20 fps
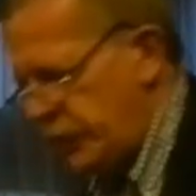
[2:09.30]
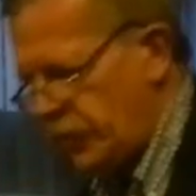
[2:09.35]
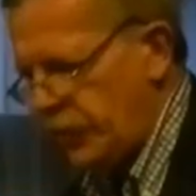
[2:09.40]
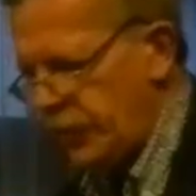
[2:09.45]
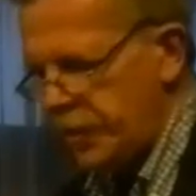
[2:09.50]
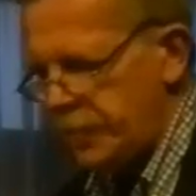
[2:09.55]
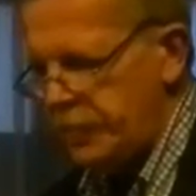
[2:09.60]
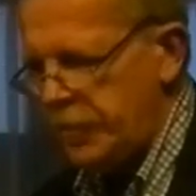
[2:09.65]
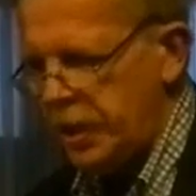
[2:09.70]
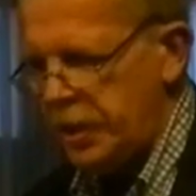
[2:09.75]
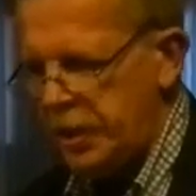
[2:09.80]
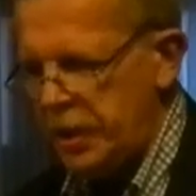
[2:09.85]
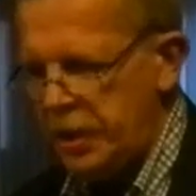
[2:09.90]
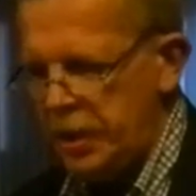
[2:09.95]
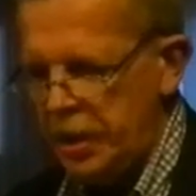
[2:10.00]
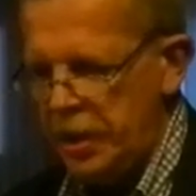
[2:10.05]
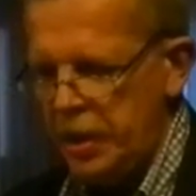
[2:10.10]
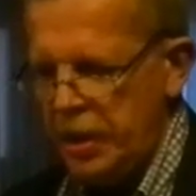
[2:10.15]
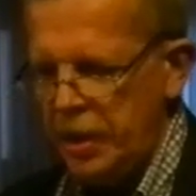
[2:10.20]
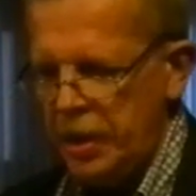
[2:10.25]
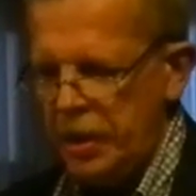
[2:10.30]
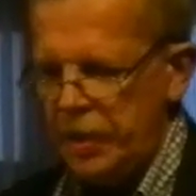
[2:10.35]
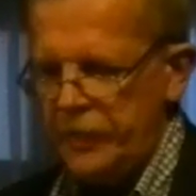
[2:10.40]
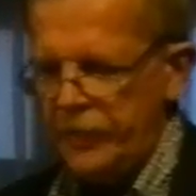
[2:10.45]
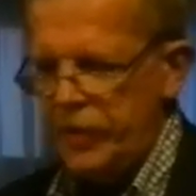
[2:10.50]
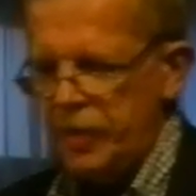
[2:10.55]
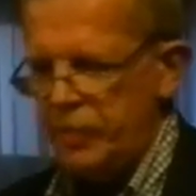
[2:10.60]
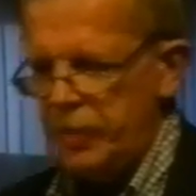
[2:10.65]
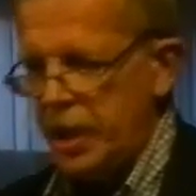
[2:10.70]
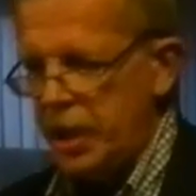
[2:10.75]
for them
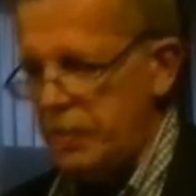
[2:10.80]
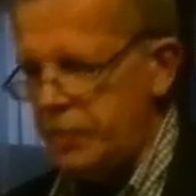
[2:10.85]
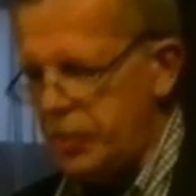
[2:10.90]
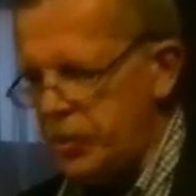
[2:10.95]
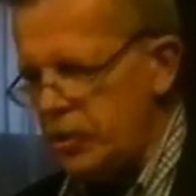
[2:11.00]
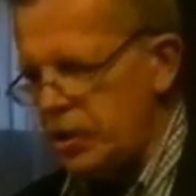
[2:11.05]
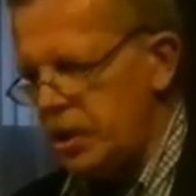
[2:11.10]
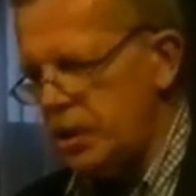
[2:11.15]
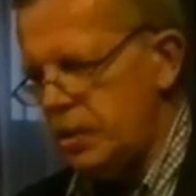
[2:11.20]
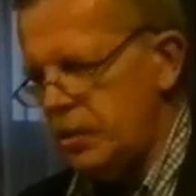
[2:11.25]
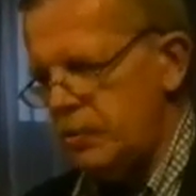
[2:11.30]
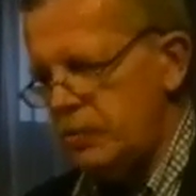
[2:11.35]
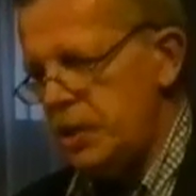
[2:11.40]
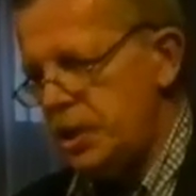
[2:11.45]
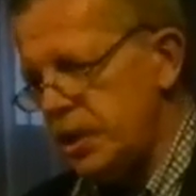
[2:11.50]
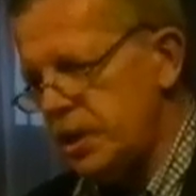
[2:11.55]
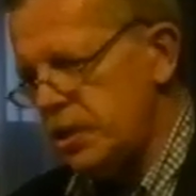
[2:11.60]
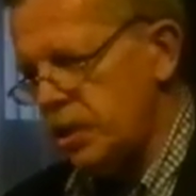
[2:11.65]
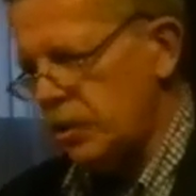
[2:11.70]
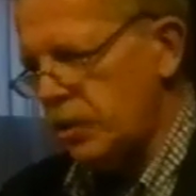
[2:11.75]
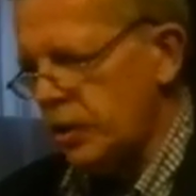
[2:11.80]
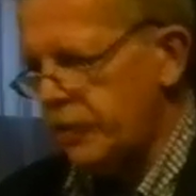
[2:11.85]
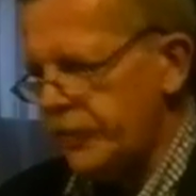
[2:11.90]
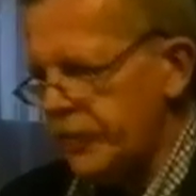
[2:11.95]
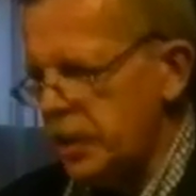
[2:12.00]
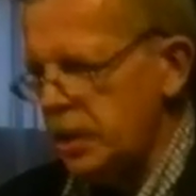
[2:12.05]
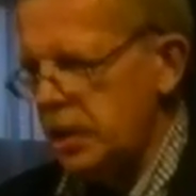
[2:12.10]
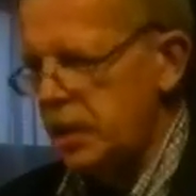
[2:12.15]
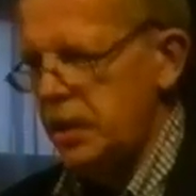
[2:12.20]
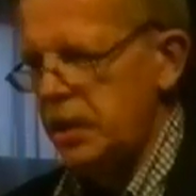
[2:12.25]
from my book, which is on
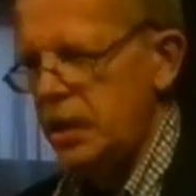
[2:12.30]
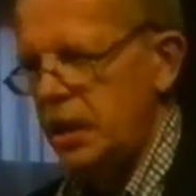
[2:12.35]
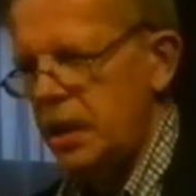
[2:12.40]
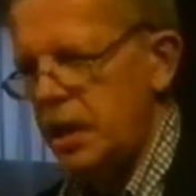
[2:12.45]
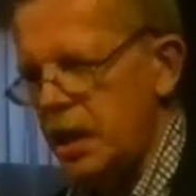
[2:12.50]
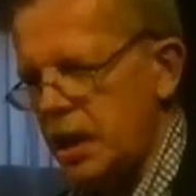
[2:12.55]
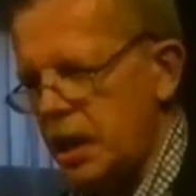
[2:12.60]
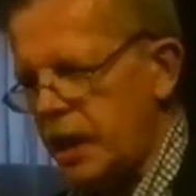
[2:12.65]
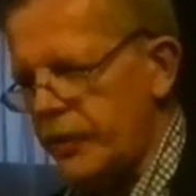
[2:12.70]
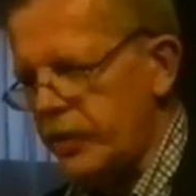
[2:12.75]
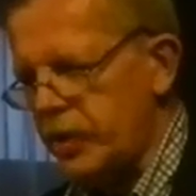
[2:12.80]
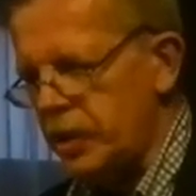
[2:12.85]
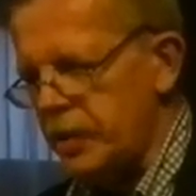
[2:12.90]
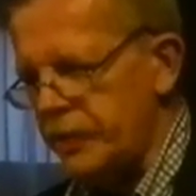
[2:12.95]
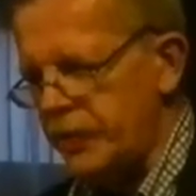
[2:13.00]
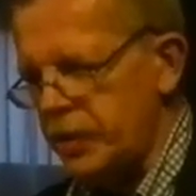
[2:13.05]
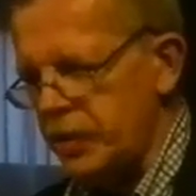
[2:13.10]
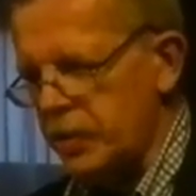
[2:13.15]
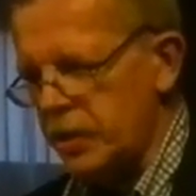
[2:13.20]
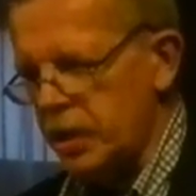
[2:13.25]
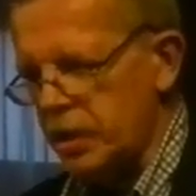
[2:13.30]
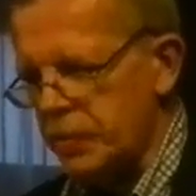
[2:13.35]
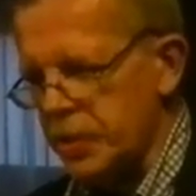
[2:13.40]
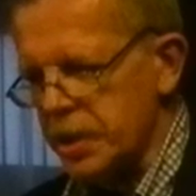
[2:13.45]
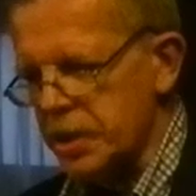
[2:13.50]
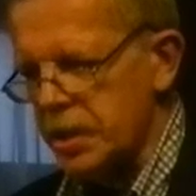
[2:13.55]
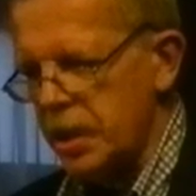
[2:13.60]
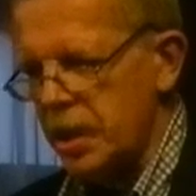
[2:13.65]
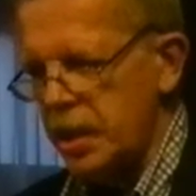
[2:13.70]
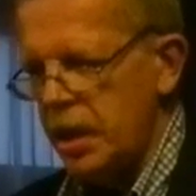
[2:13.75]
offer, and I've got a few
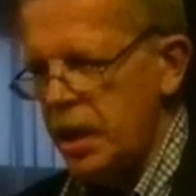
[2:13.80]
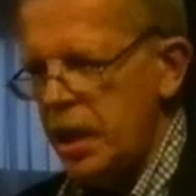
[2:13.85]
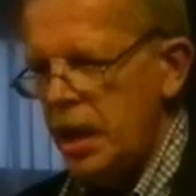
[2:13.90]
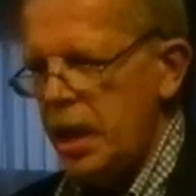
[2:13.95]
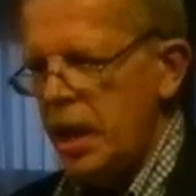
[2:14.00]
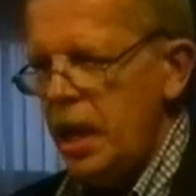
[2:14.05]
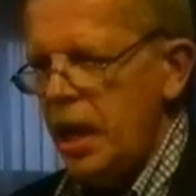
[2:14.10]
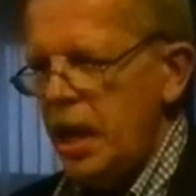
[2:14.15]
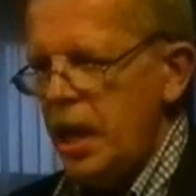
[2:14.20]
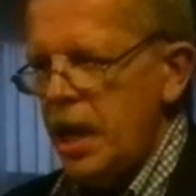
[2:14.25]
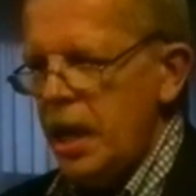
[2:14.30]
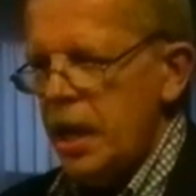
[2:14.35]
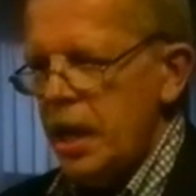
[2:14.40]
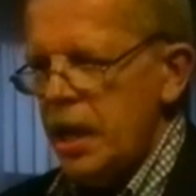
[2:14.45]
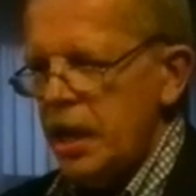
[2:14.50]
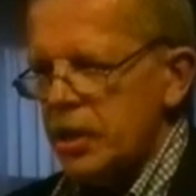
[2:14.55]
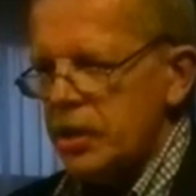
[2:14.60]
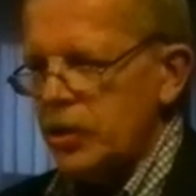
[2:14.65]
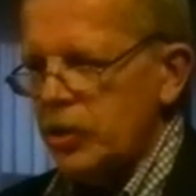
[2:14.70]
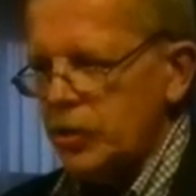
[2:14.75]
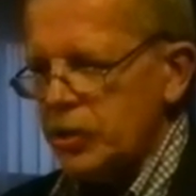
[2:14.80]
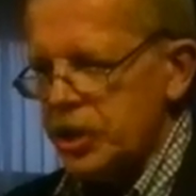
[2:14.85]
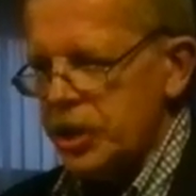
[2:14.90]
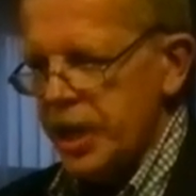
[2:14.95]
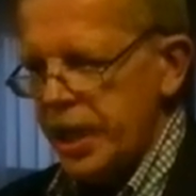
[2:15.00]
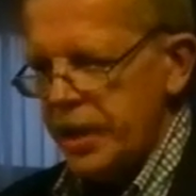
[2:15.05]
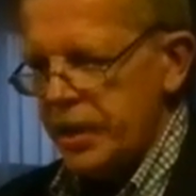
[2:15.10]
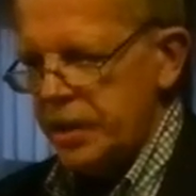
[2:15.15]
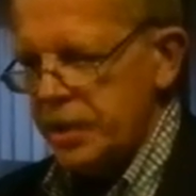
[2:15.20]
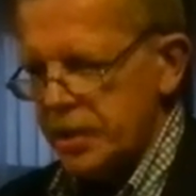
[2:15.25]
copies. It's called
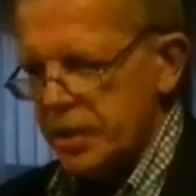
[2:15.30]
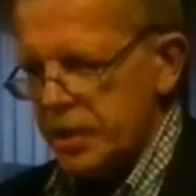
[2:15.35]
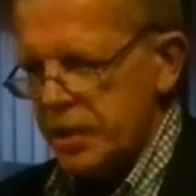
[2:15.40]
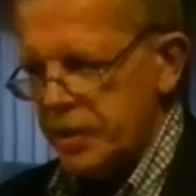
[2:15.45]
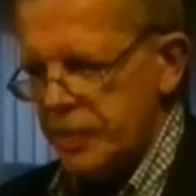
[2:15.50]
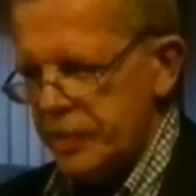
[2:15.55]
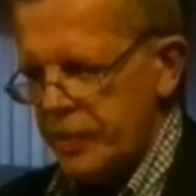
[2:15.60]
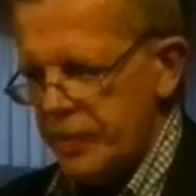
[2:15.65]
Chains.